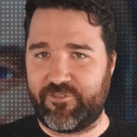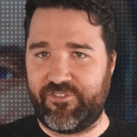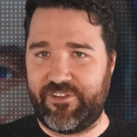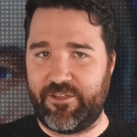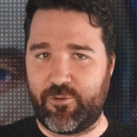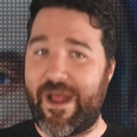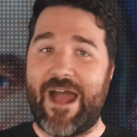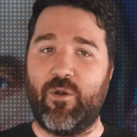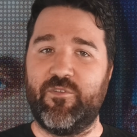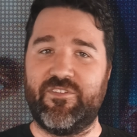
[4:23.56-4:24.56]
after sitting through
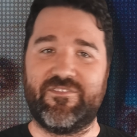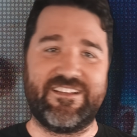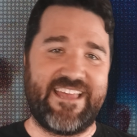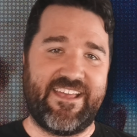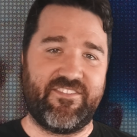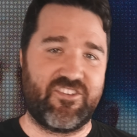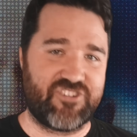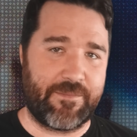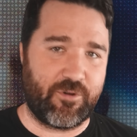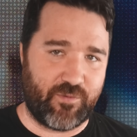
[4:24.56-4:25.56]
hours of delays,
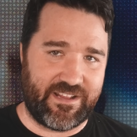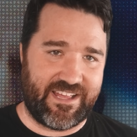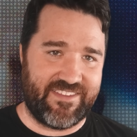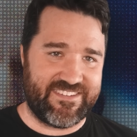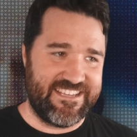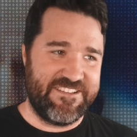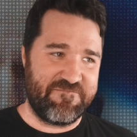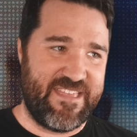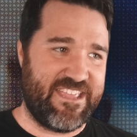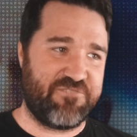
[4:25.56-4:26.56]
Shepard realized
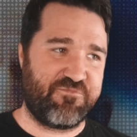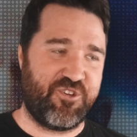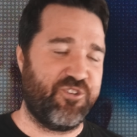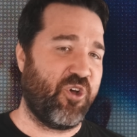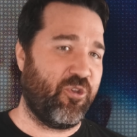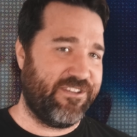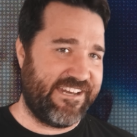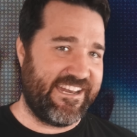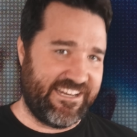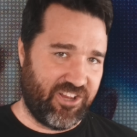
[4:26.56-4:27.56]
he couldn't hold
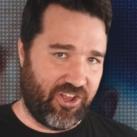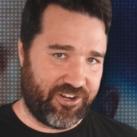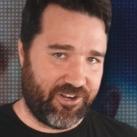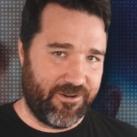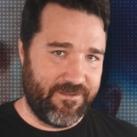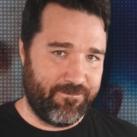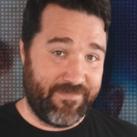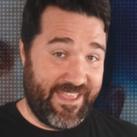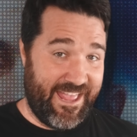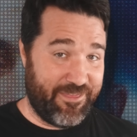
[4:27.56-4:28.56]
it in any longer,
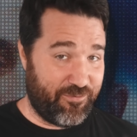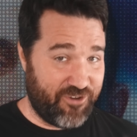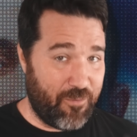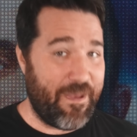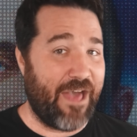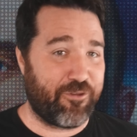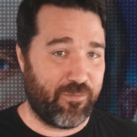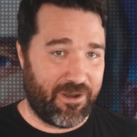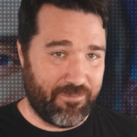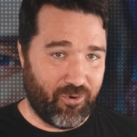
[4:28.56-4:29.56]
and there was no
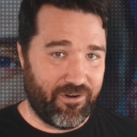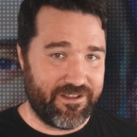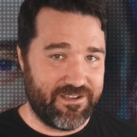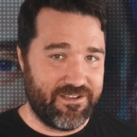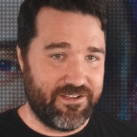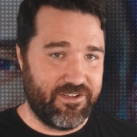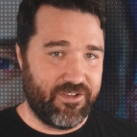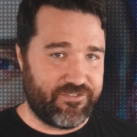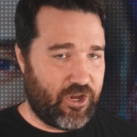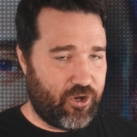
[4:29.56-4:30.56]
bathroom on board.
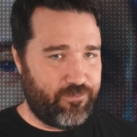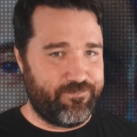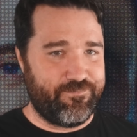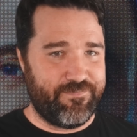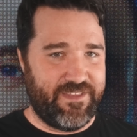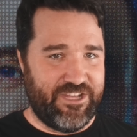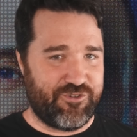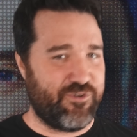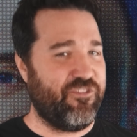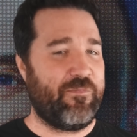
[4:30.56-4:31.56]
So,
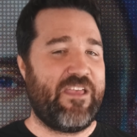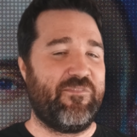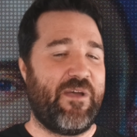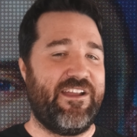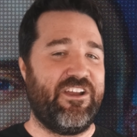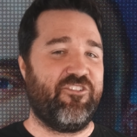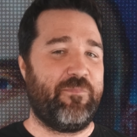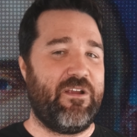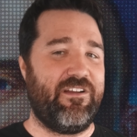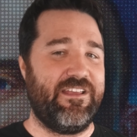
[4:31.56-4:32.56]
in true space pioneer
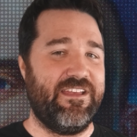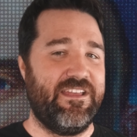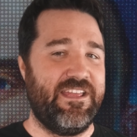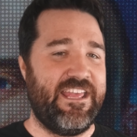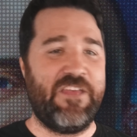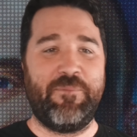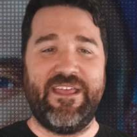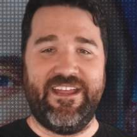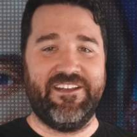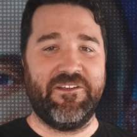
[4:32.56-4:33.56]
spirit, he
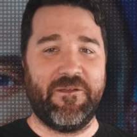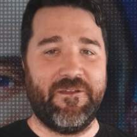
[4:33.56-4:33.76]
peed